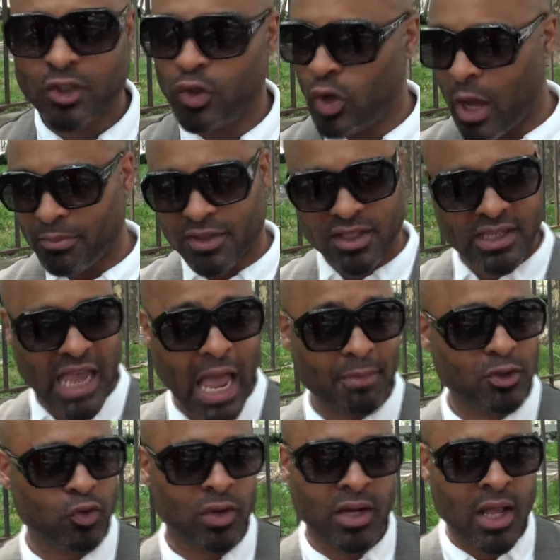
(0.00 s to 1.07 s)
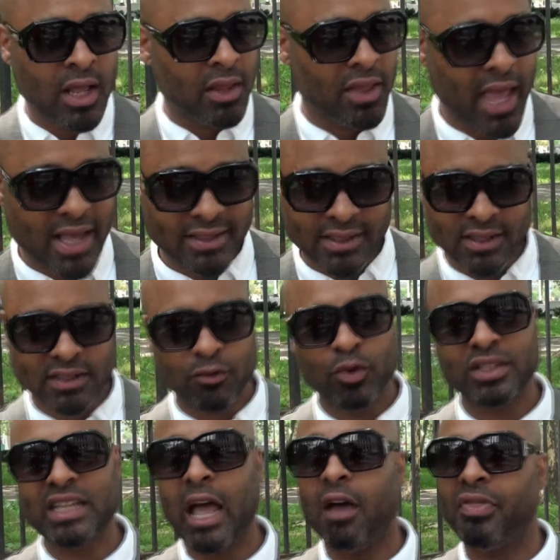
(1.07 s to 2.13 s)
So I'm just capturing the essence of
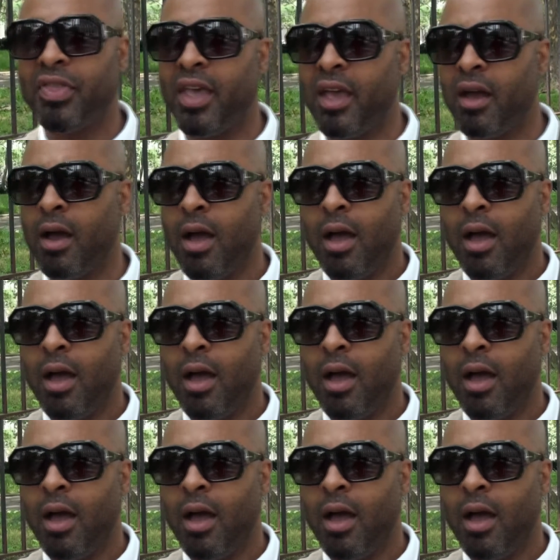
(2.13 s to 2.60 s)
what's out there.